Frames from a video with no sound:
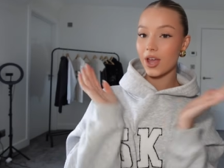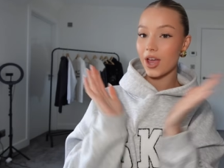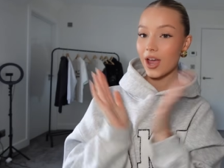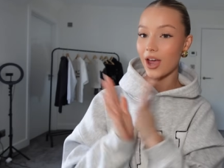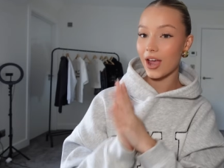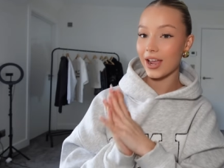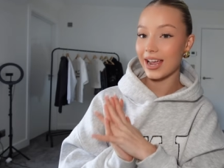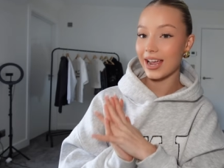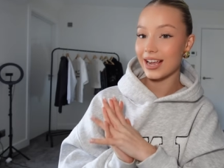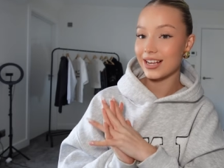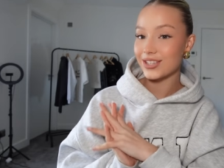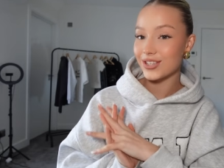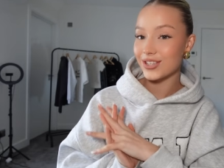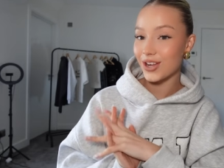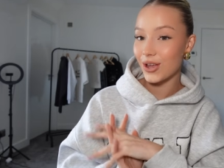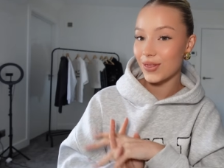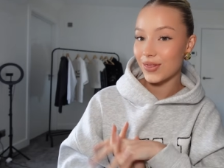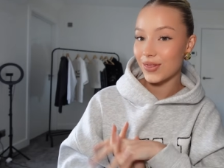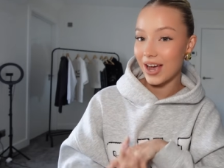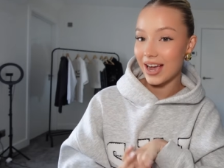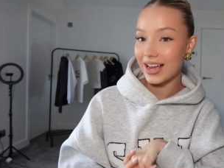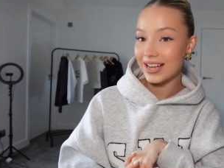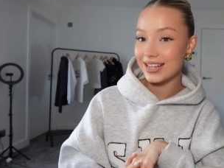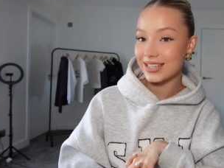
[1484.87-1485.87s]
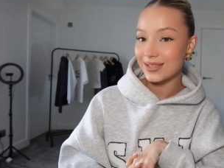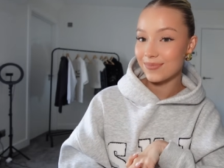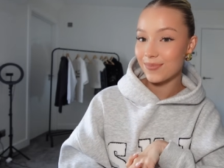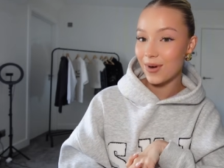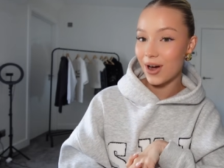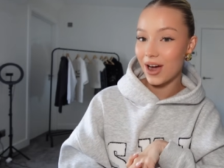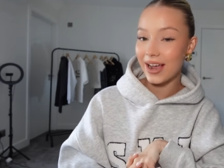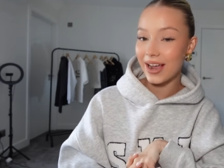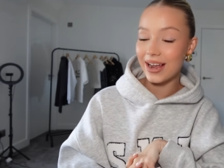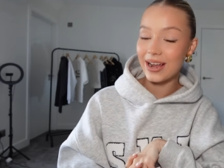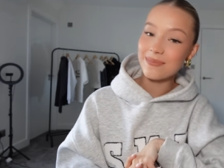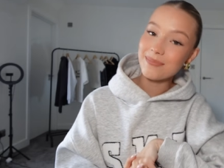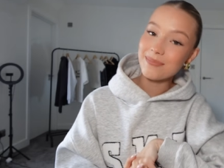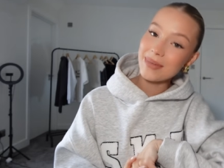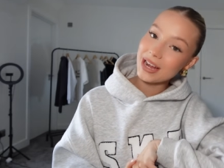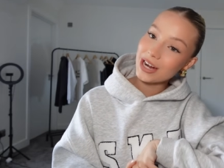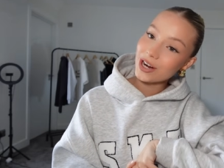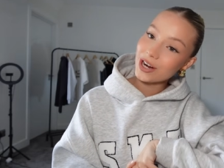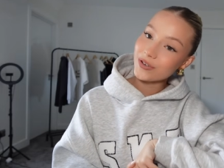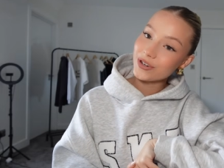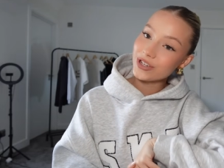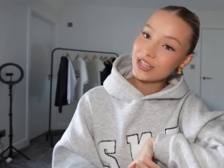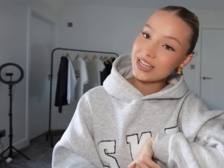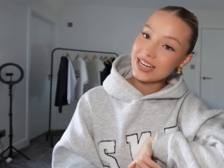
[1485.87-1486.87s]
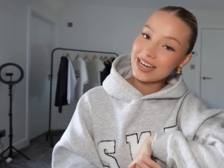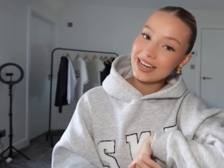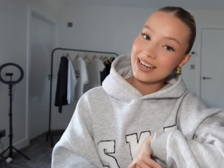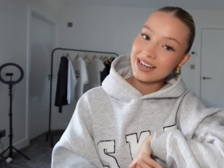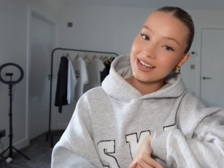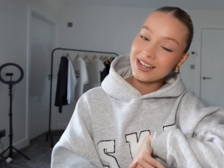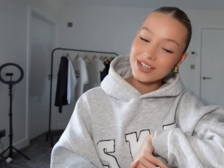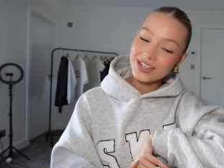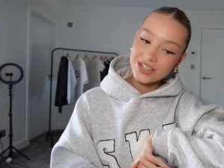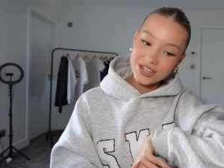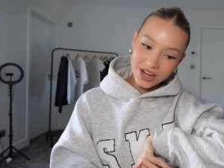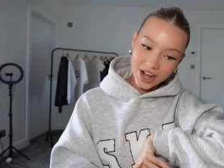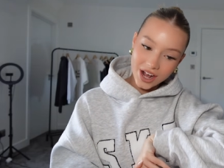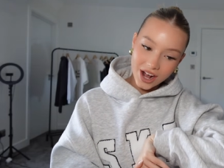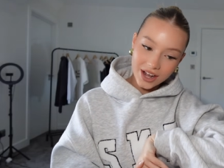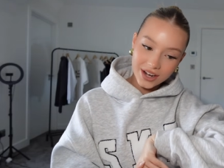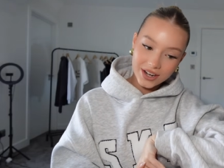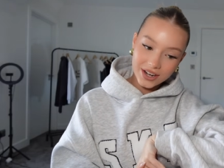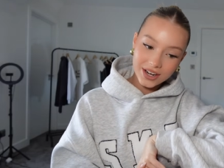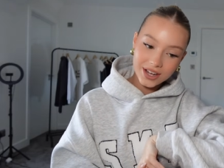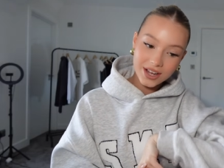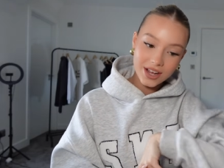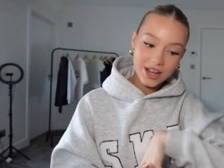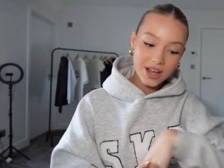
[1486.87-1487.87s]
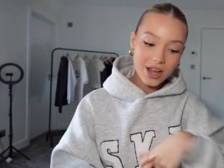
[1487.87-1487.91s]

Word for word: Okay, so that is my makeup routine done.